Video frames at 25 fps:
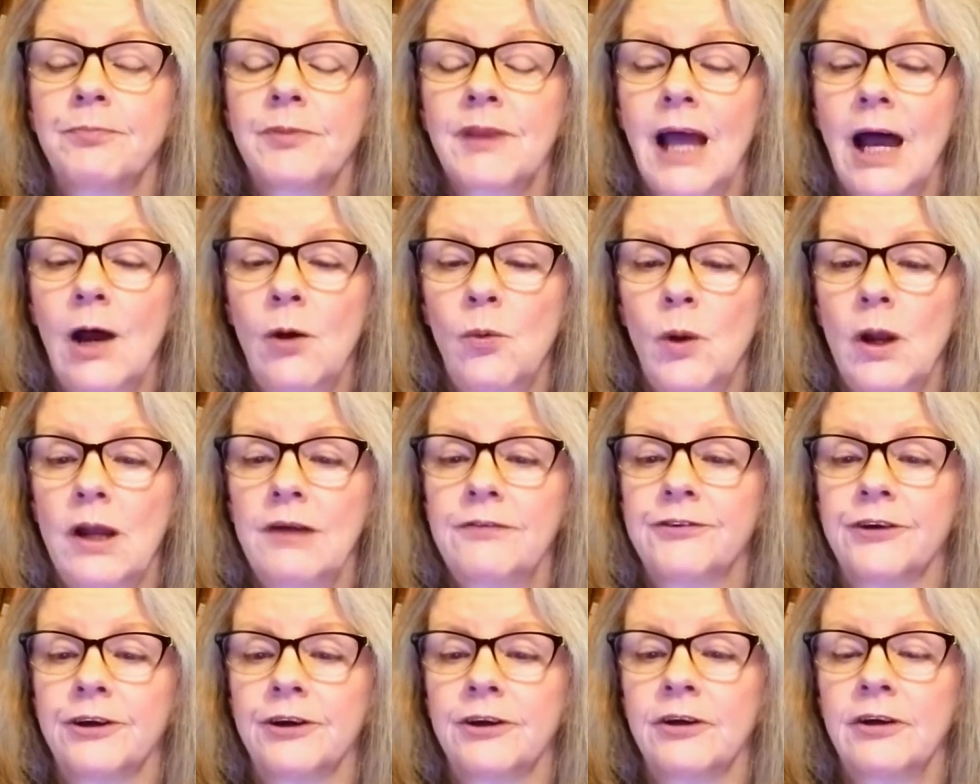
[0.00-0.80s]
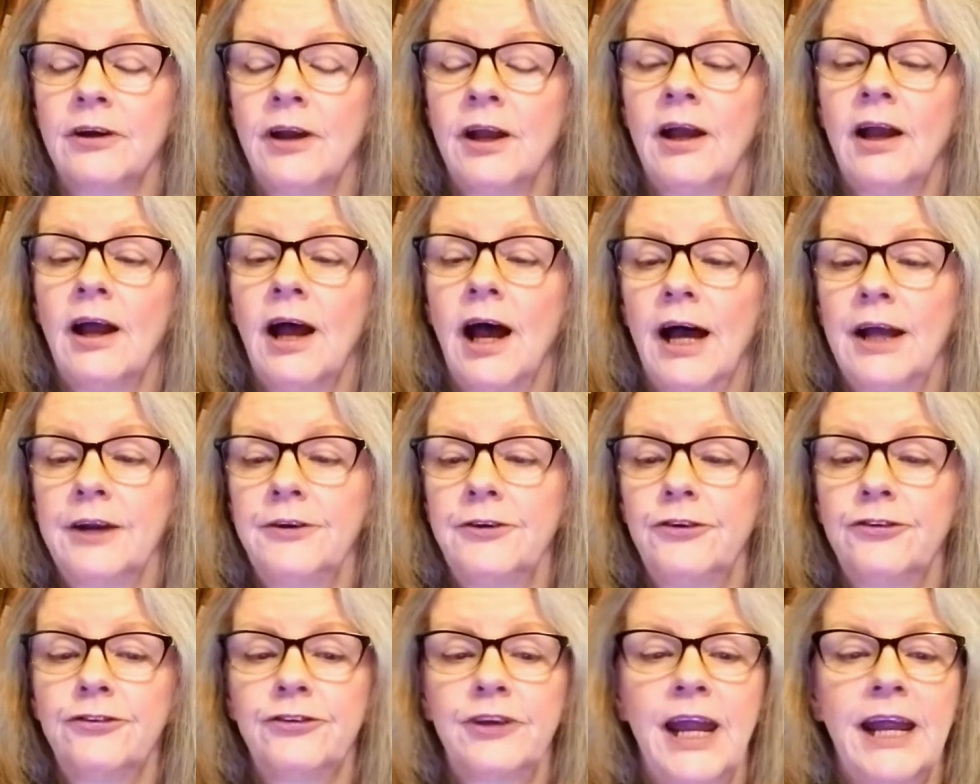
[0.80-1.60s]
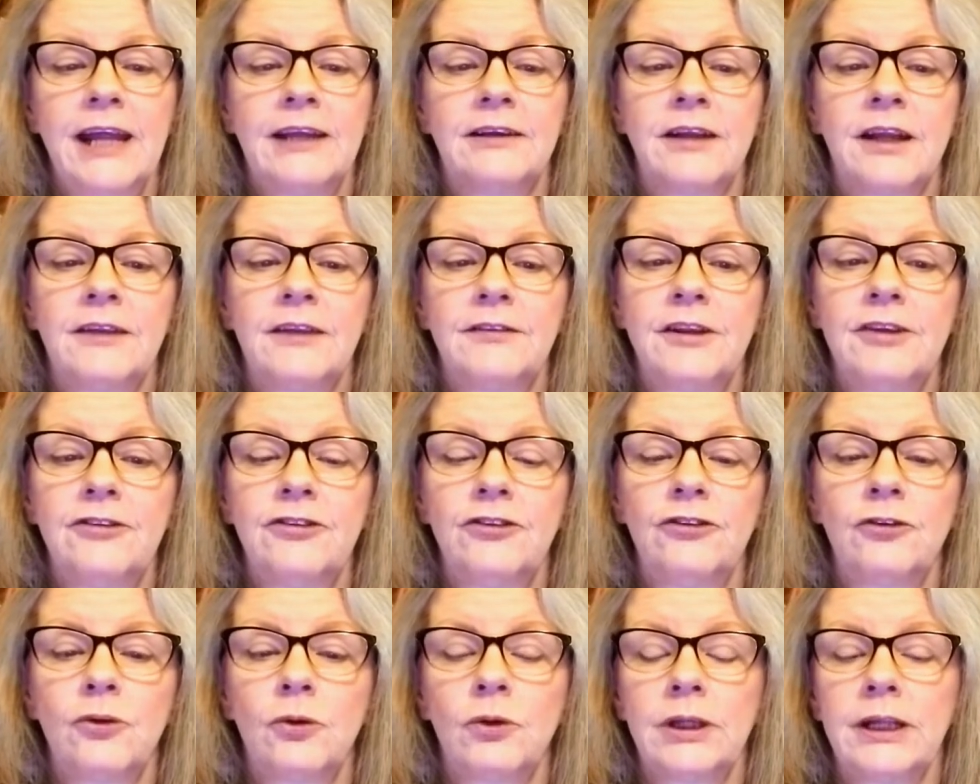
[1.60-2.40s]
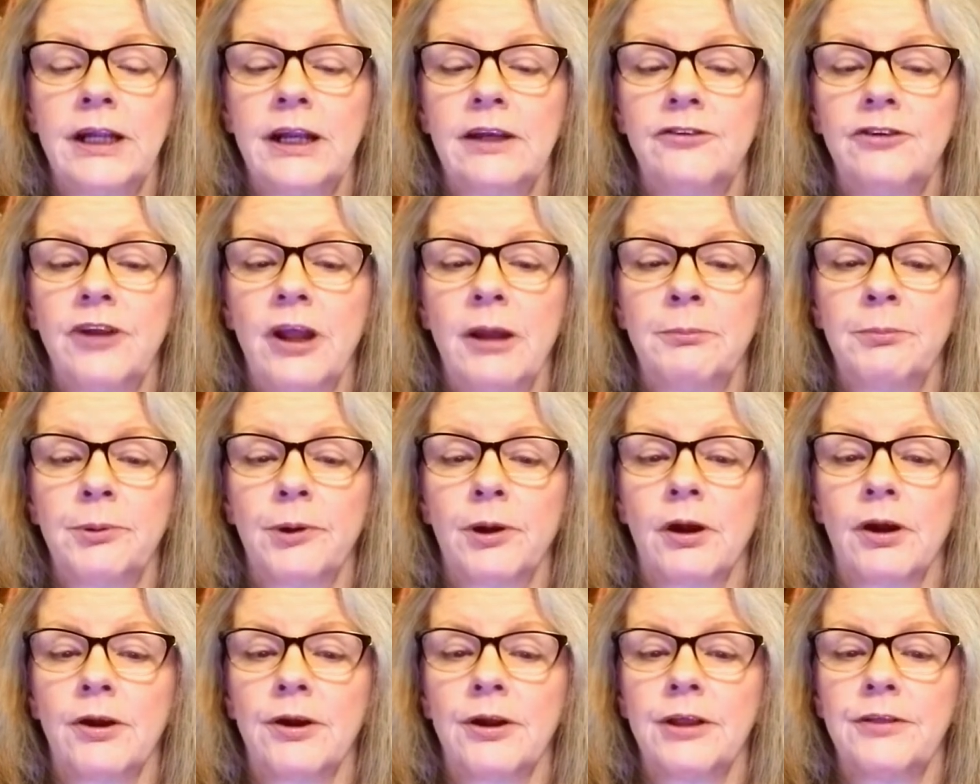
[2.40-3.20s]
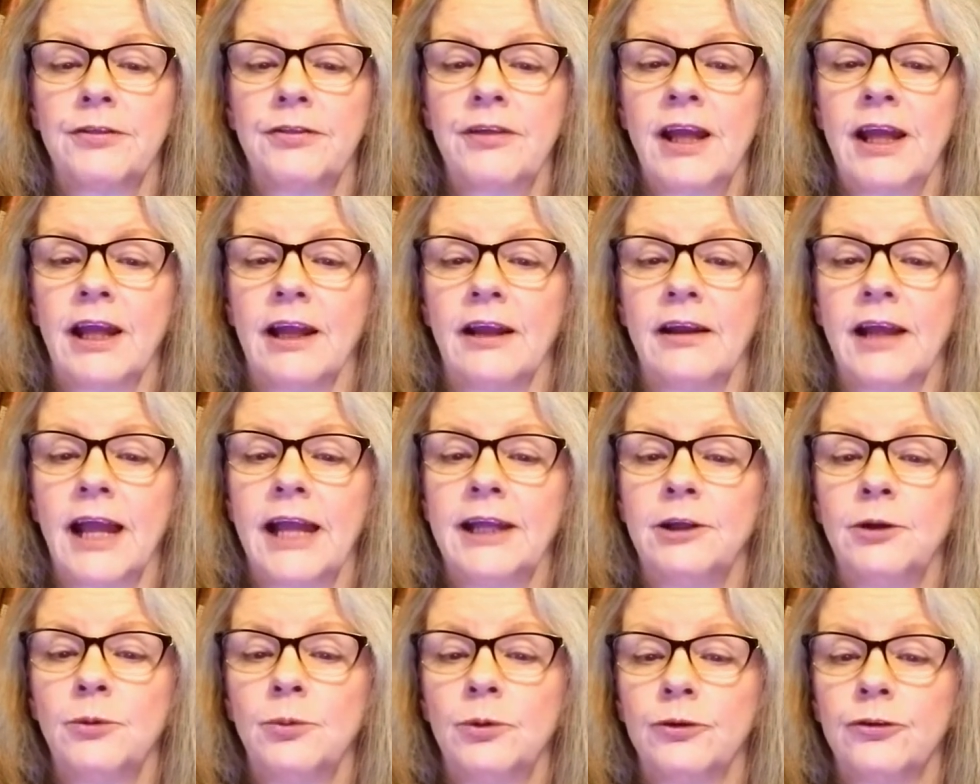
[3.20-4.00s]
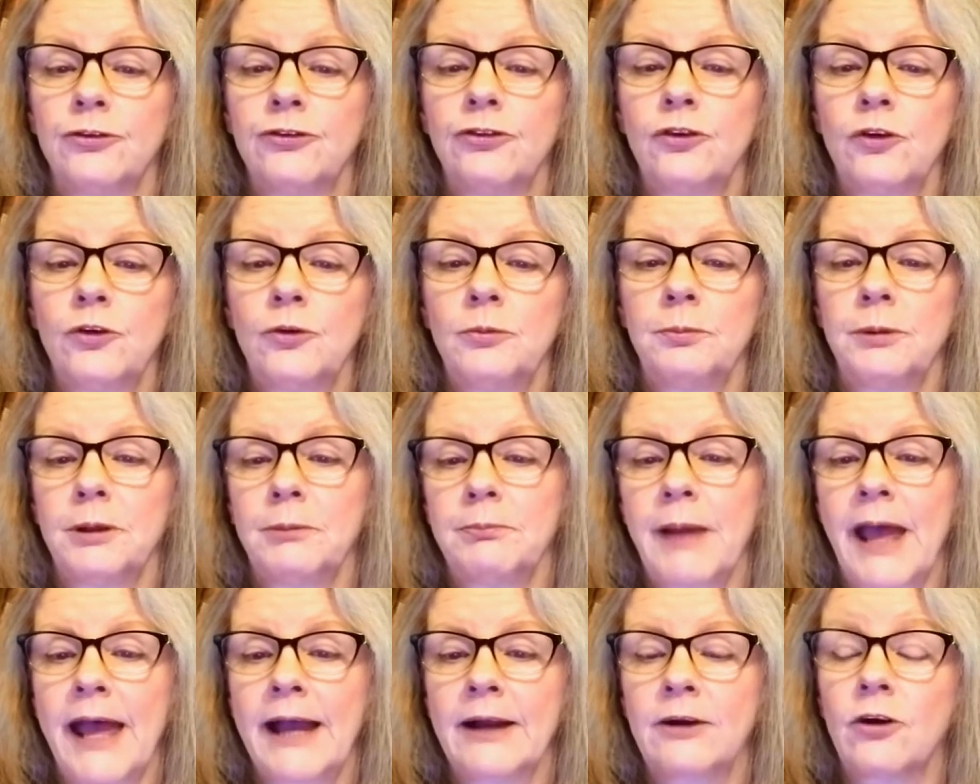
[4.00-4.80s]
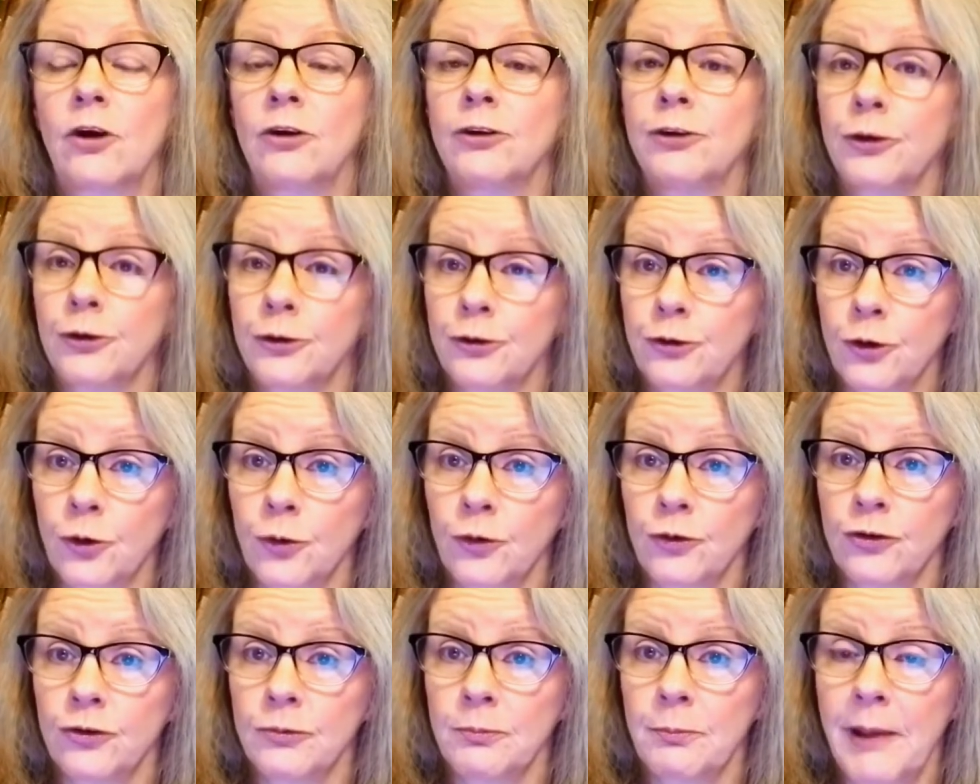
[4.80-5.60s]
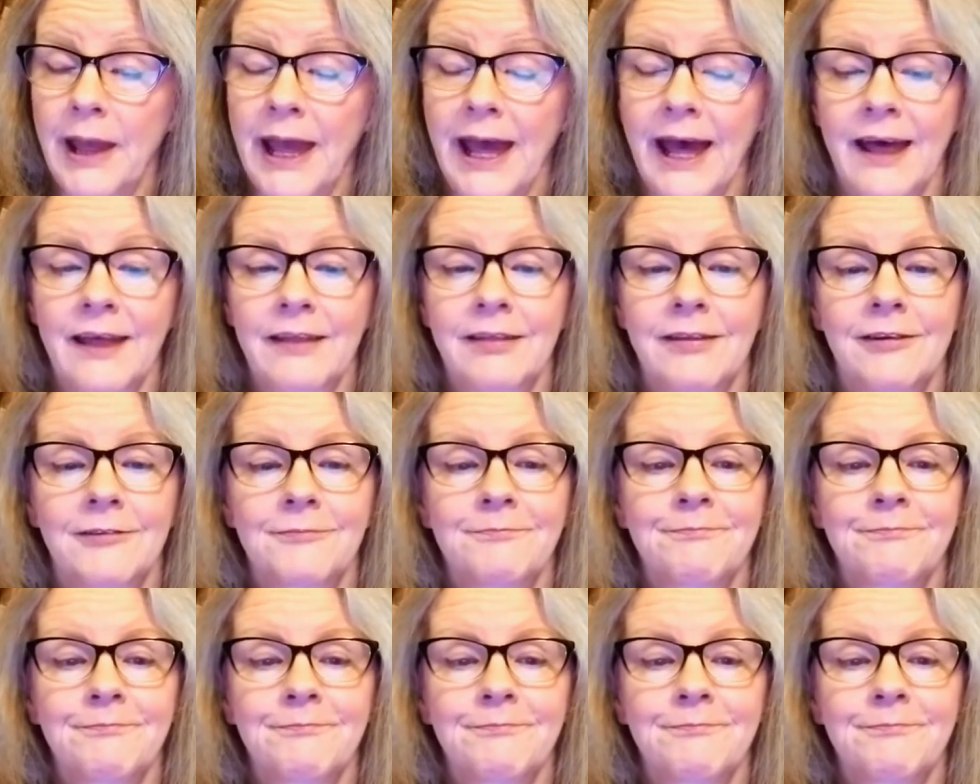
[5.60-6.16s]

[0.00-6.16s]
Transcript: However, understand that this is only a temporary thing and you will soon be back on your chosen path.